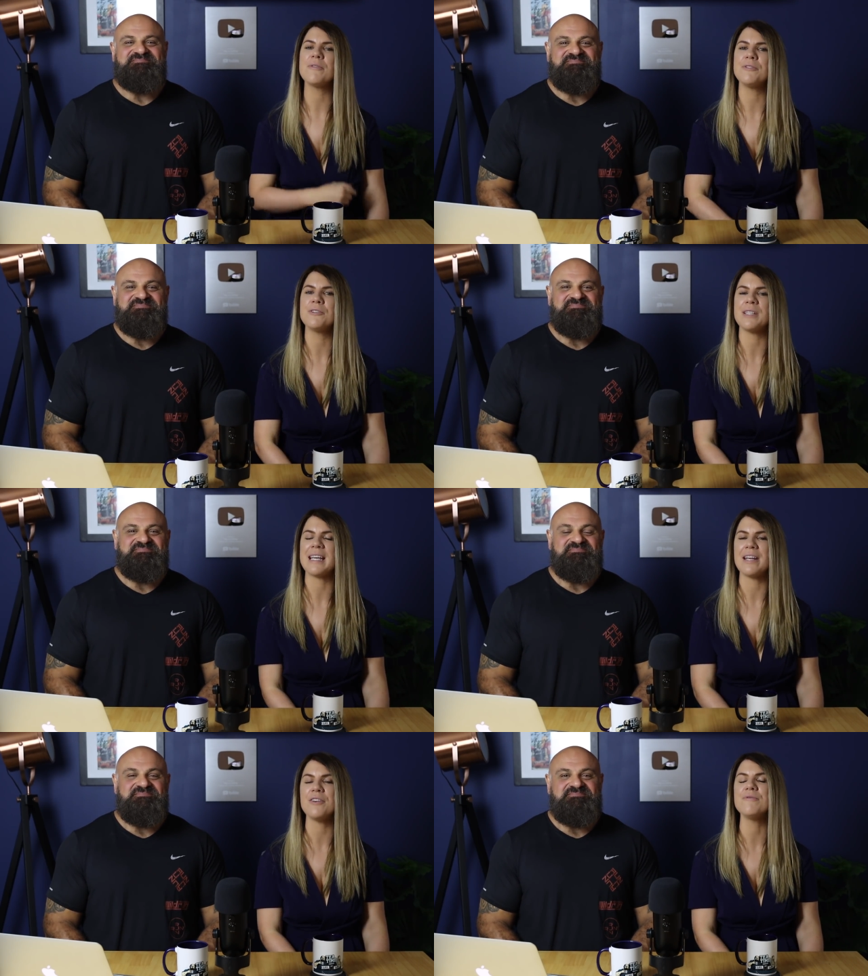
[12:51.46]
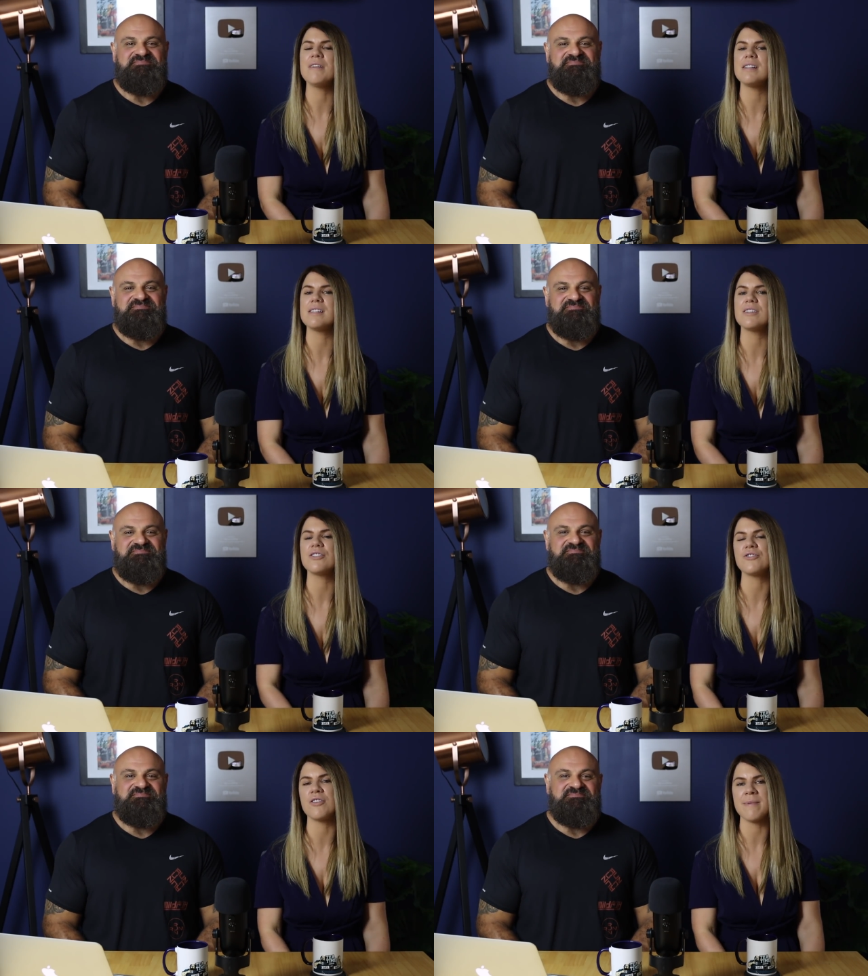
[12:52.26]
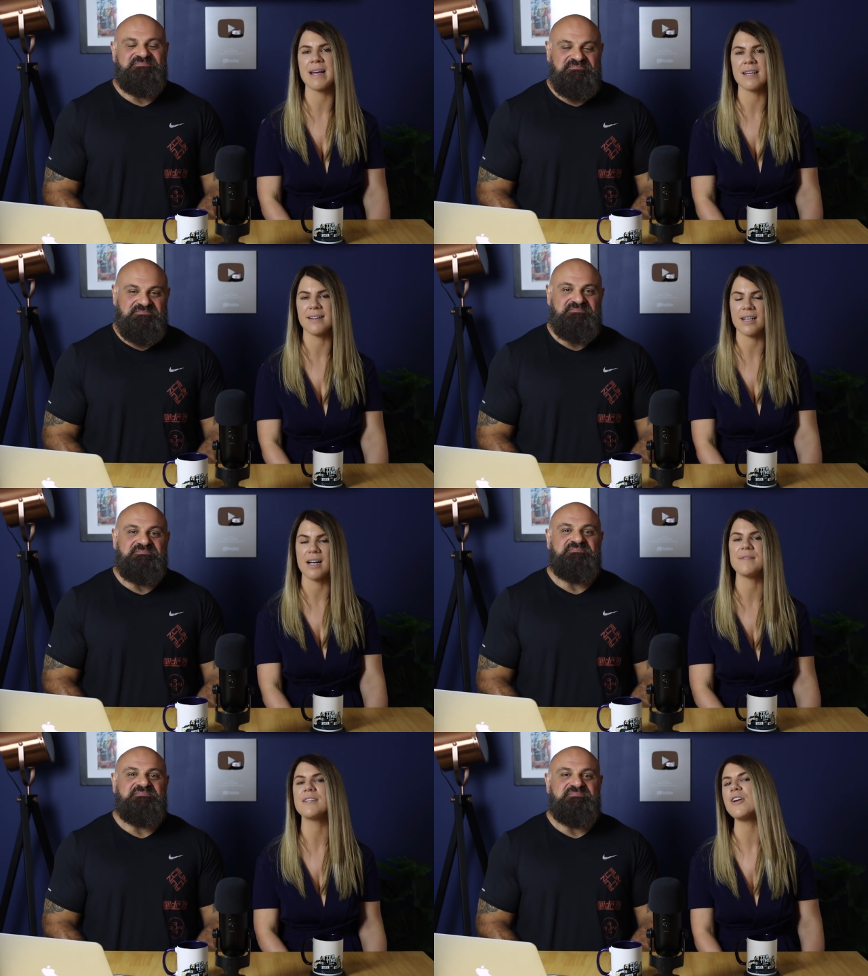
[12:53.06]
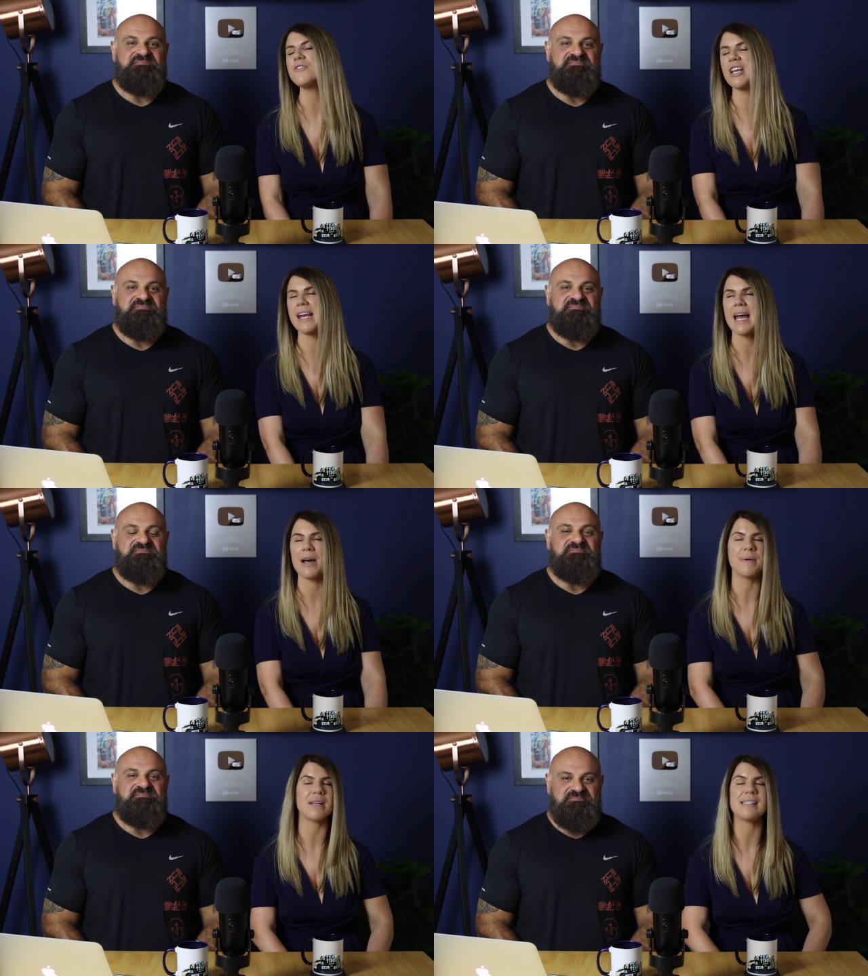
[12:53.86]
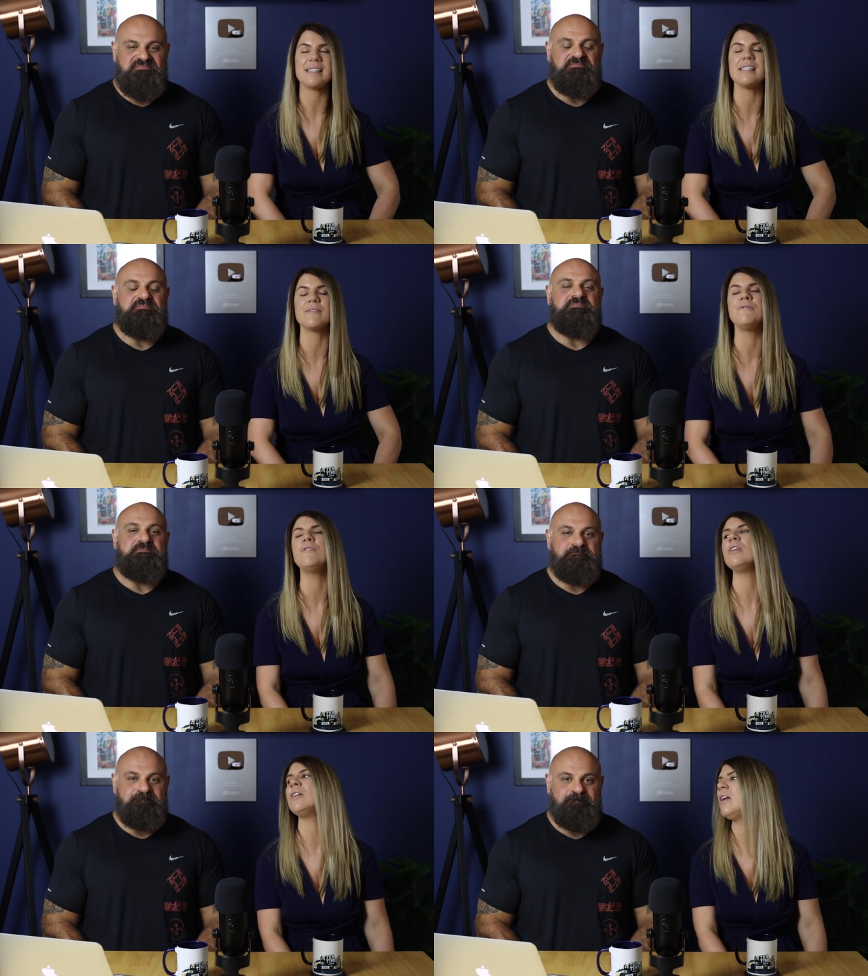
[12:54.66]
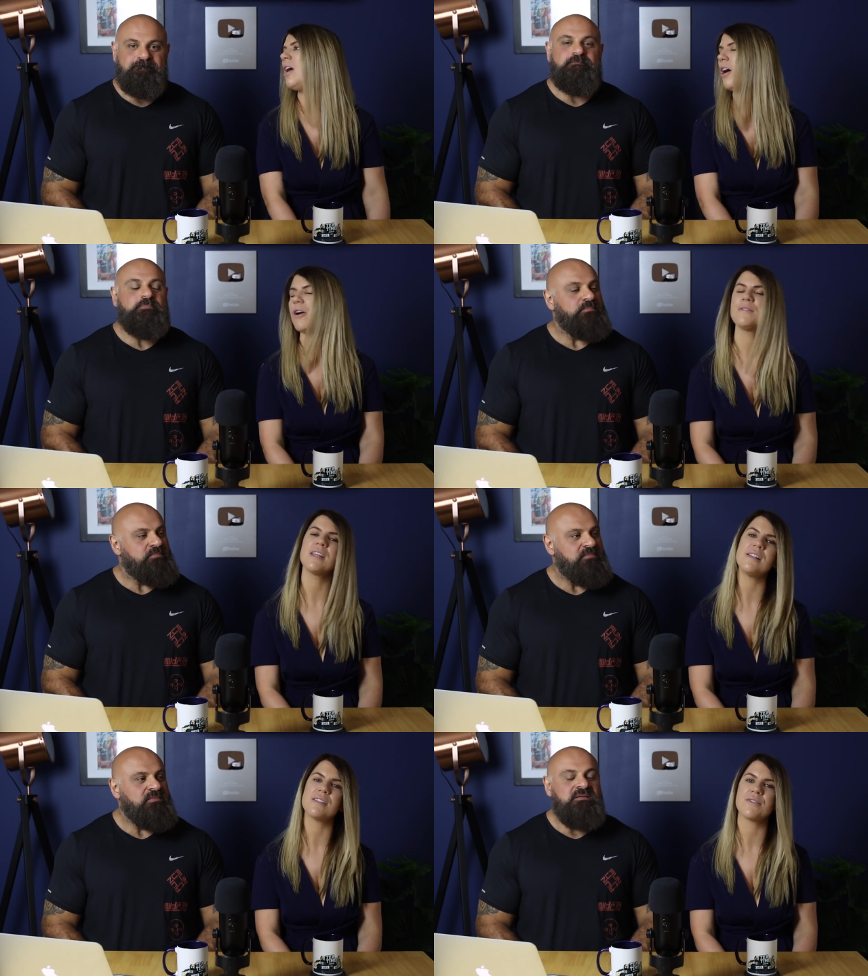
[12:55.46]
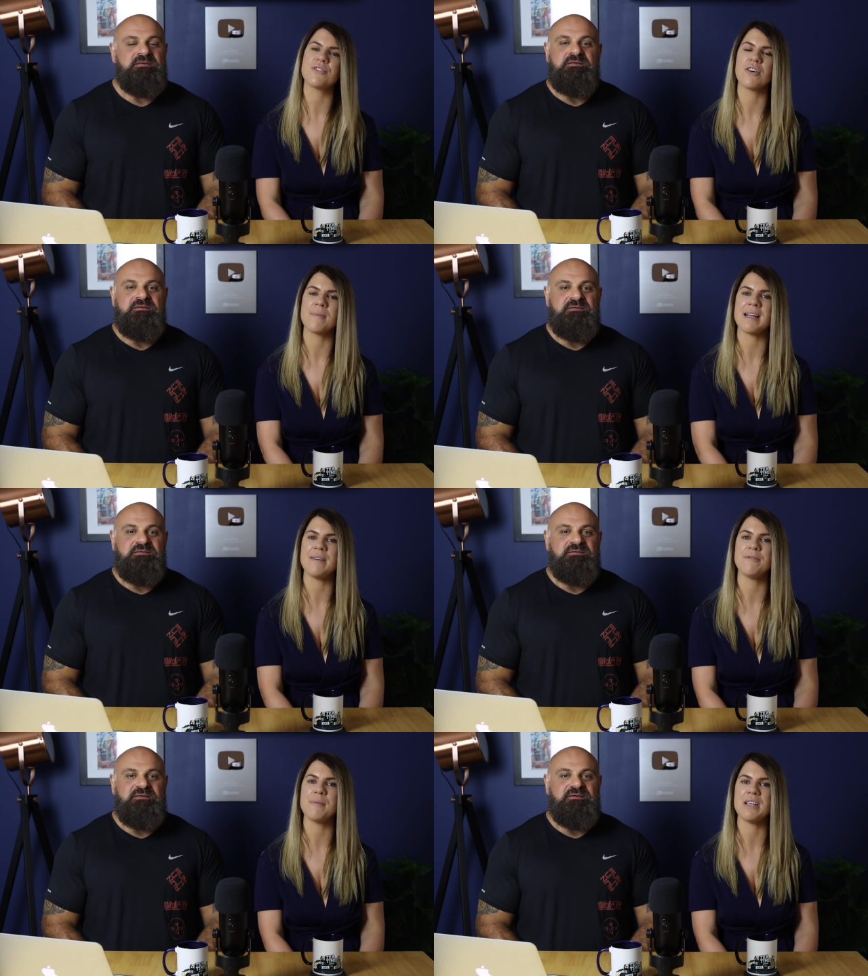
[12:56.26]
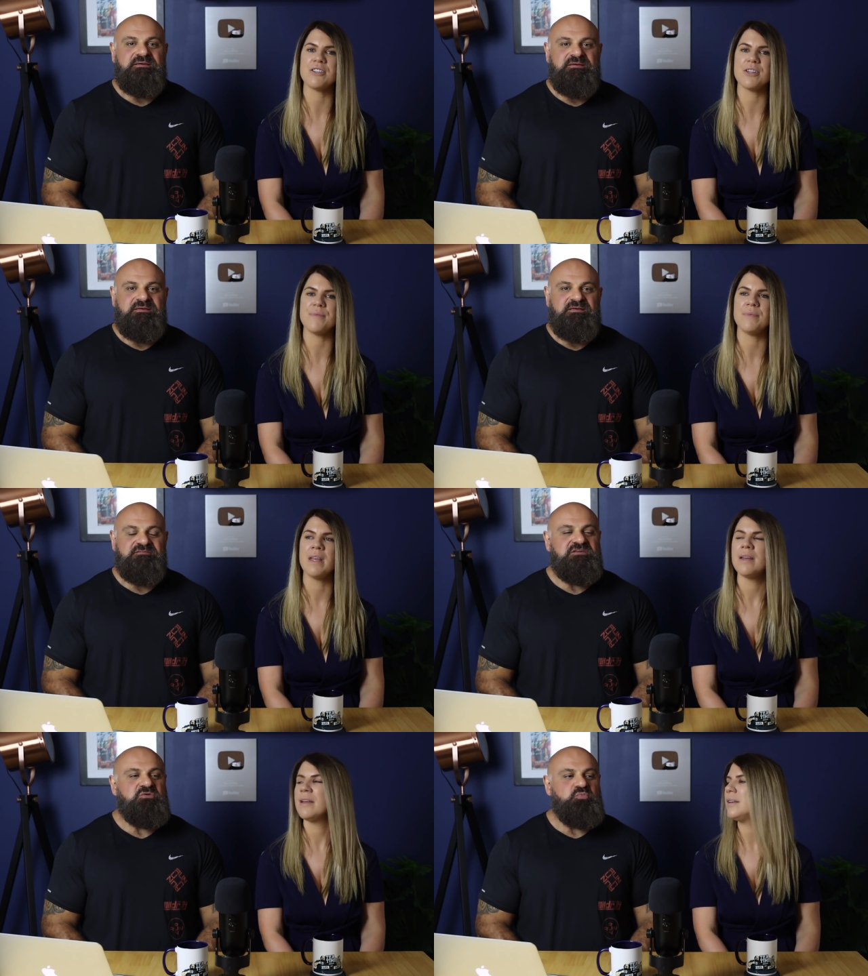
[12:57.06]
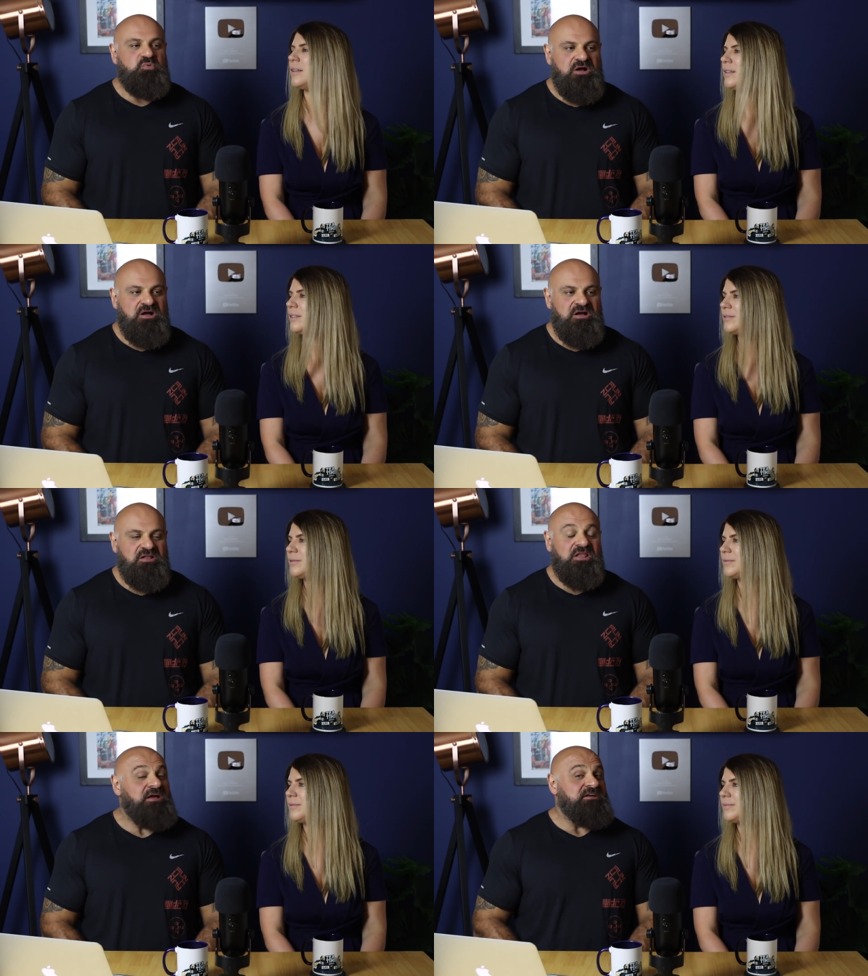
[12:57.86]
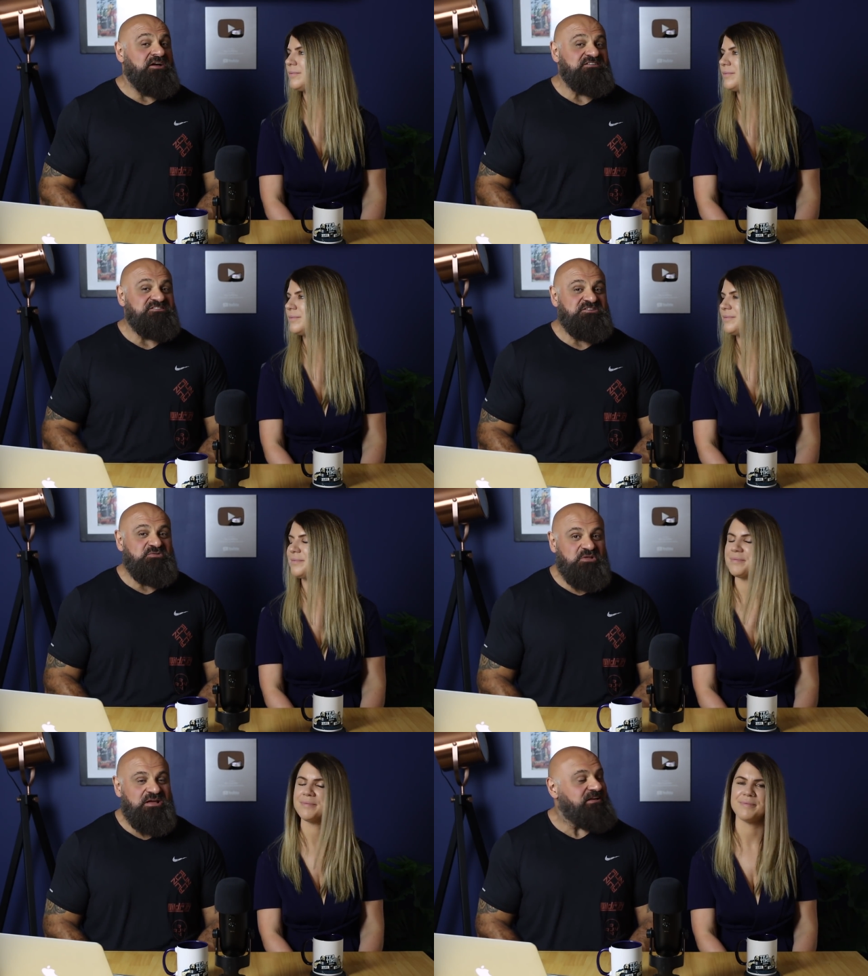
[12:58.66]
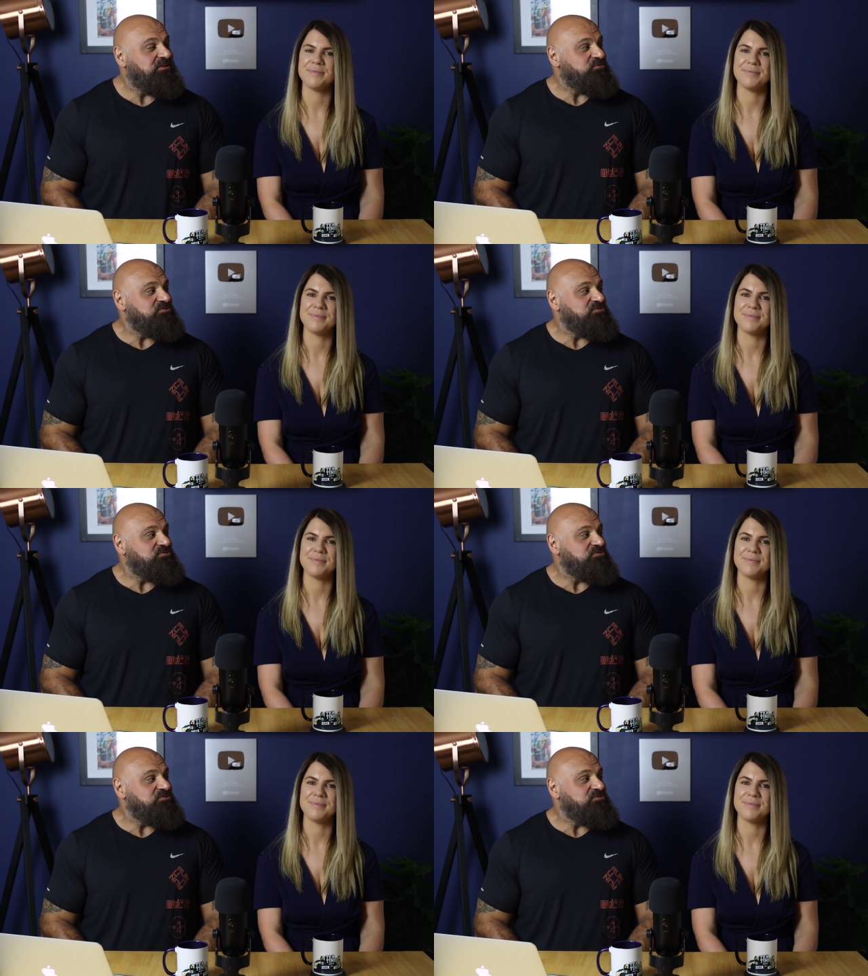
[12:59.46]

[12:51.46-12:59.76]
Speaker 1: Fournier, who runs the Strongman Archives. Go check it out because it is full of tons of Strongman information.
Speaker 2: If you are like us and you like your